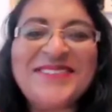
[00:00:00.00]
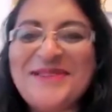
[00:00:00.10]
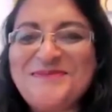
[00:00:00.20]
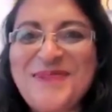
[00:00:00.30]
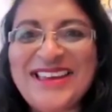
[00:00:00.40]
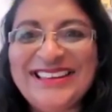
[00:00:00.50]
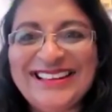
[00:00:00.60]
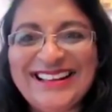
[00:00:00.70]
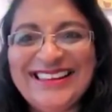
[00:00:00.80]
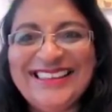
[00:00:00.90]
then
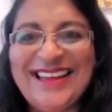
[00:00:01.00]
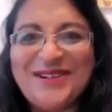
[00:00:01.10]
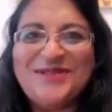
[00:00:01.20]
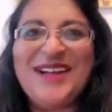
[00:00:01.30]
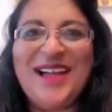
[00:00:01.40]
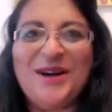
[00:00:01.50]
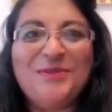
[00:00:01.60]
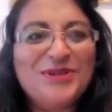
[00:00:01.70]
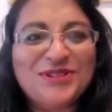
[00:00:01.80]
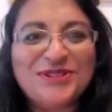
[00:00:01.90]
basically that will
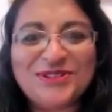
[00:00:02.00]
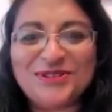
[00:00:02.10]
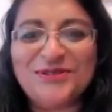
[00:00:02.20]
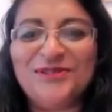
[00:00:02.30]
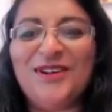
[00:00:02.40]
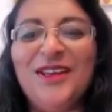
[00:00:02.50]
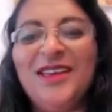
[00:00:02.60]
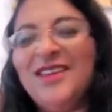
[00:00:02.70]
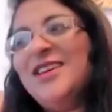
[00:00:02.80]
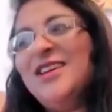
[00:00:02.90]
help you to sort of like,